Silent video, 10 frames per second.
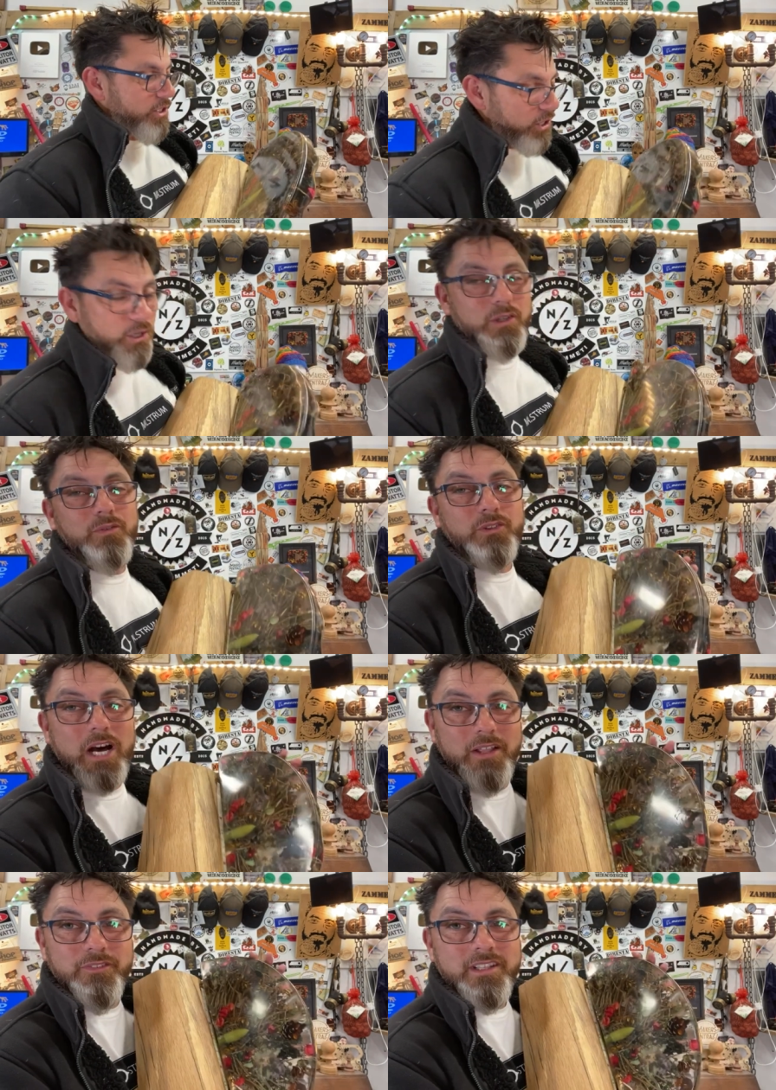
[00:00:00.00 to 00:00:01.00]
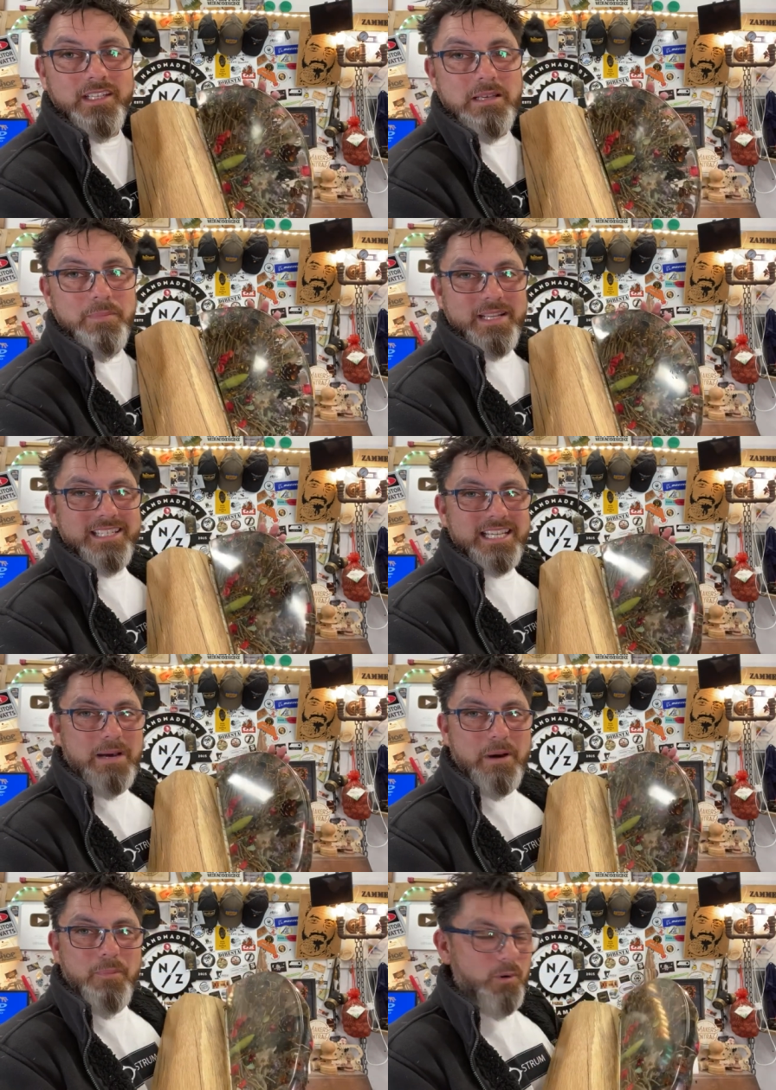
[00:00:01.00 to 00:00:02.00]
could have done, but it's
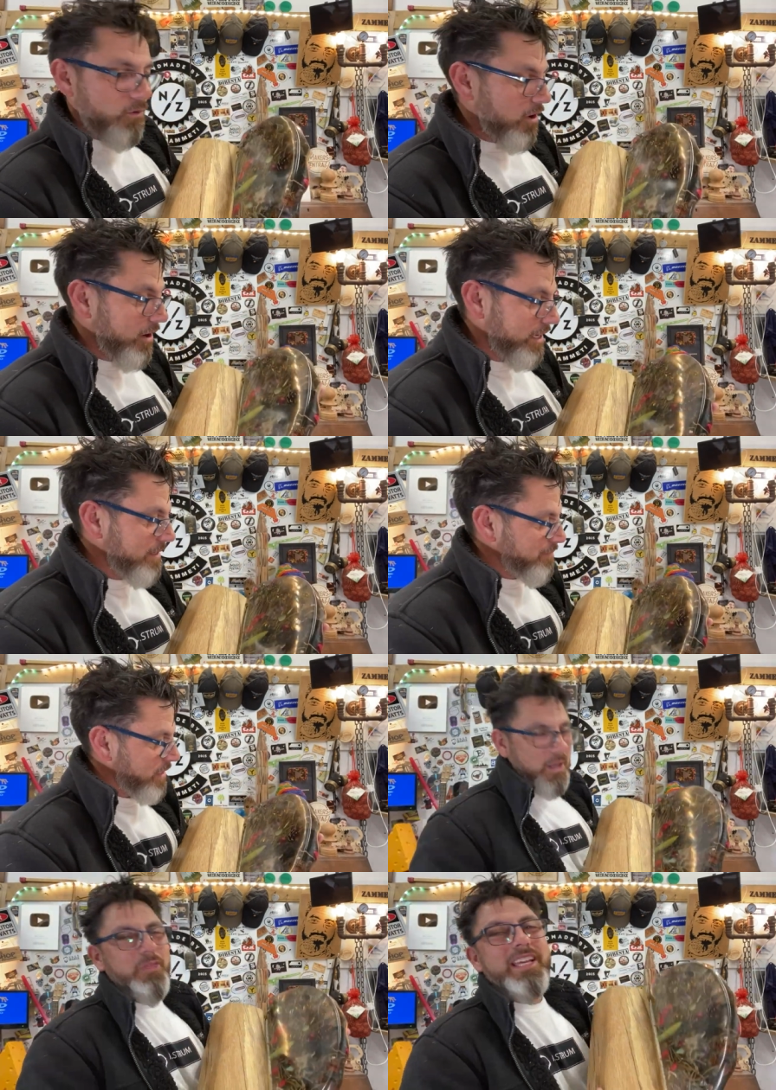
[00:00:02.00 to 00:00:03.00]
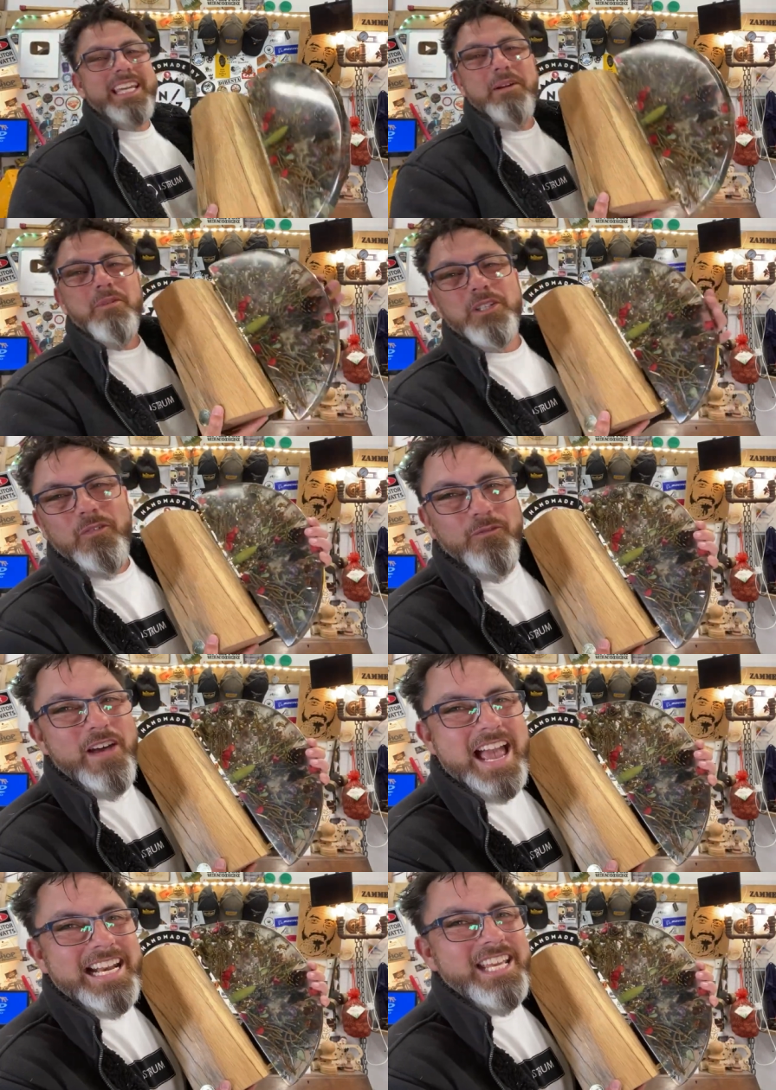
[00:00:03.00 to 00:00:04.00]
come up all right. I think it was a
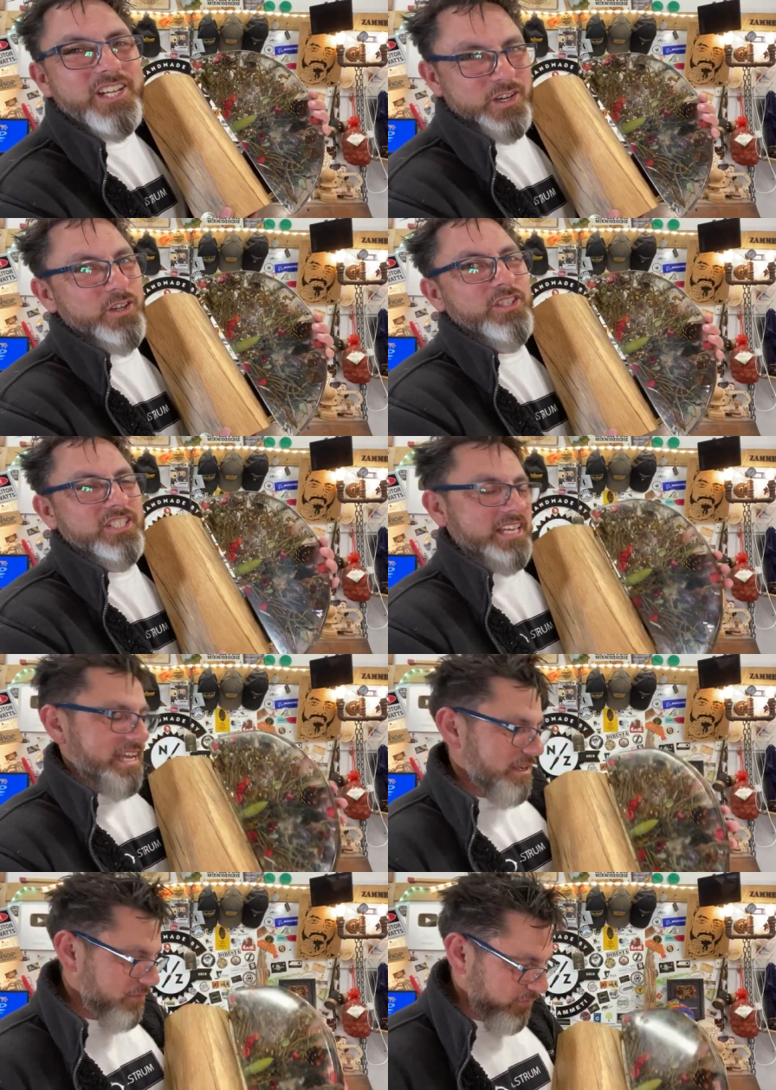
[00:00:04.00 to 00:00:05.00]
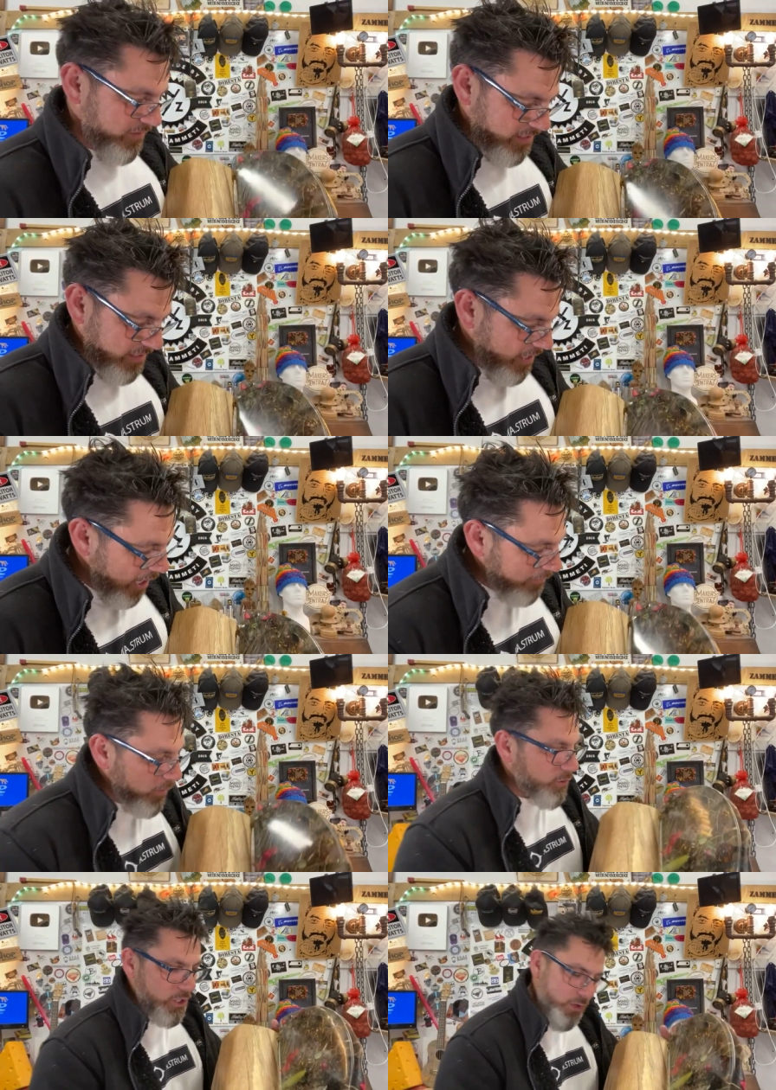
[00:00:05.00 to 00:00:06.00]
fairly good save. I'm
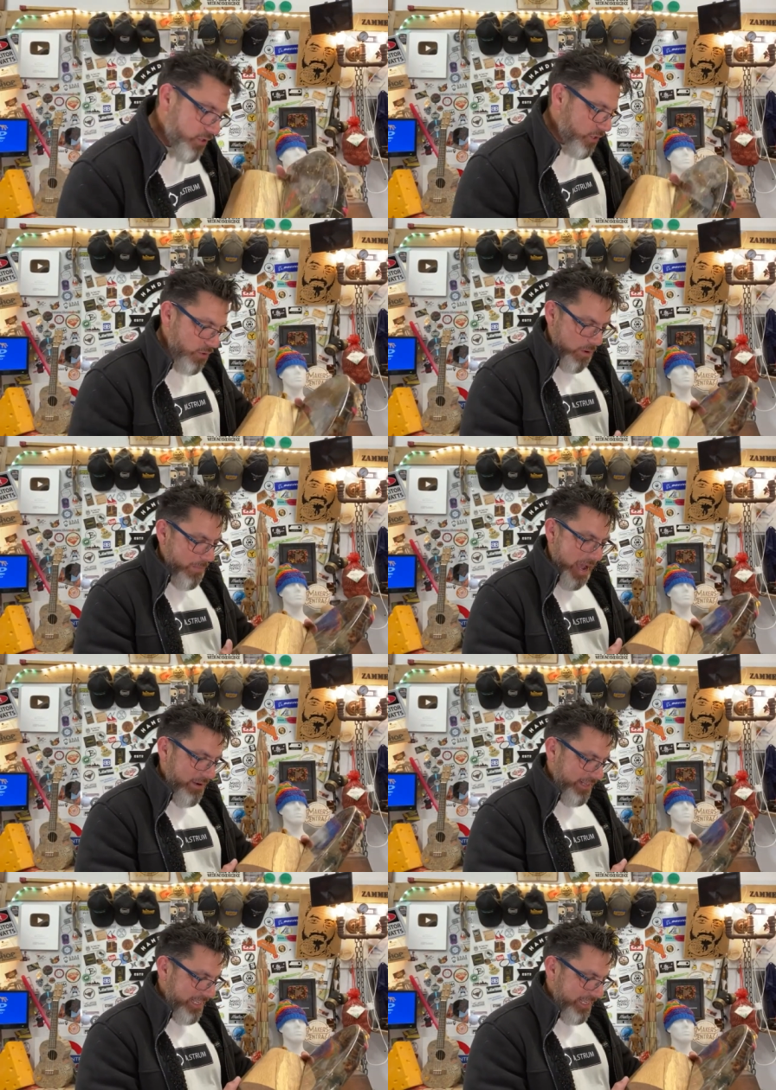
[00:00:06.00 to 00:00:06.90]
not too sure about